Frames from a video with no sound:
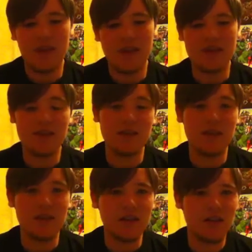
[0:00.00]
It turns
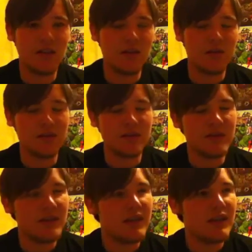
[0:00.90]
out it kind of was, but
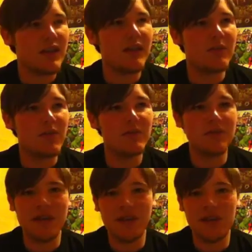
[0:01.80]
yeah, he brought him
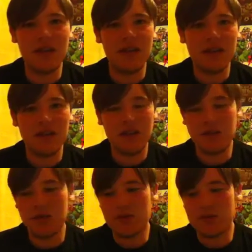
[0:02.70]
down, and that
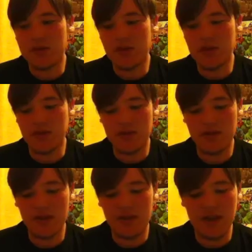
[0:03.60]
caused
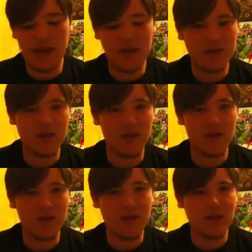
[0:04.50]
great chaos for
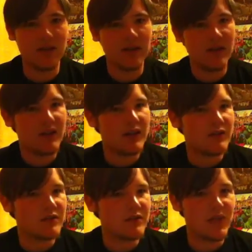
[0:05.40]
Harvey Dent. He
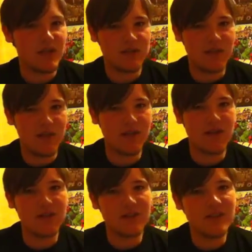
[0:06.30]
was a changed man, and
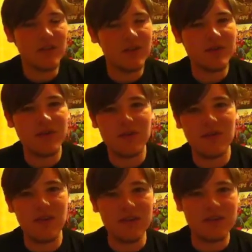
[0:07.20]
obviously known as
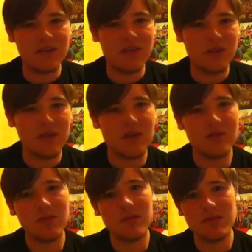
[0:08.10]
Two-Face, who
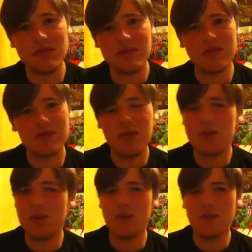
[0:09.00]
is one of
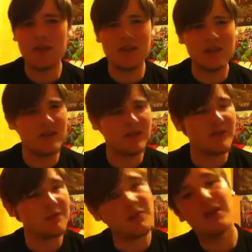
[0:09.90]
my top villains. I love
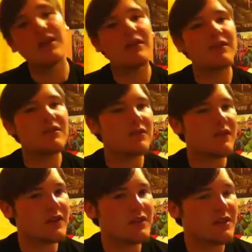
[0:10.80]
him,
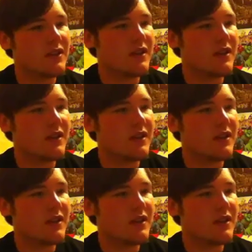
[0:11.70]
Two-Face.